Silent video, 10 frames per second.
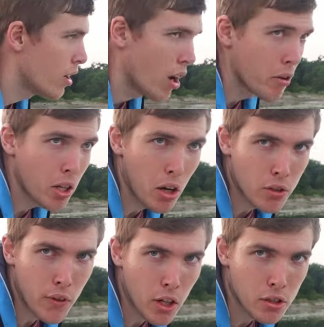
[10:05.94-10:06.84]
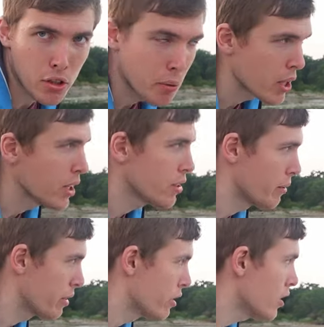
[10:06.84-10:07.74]
only go as fast as you want to hit
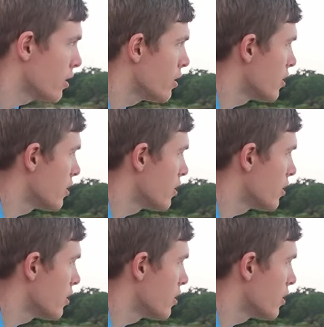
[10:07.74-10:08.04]
something, alright?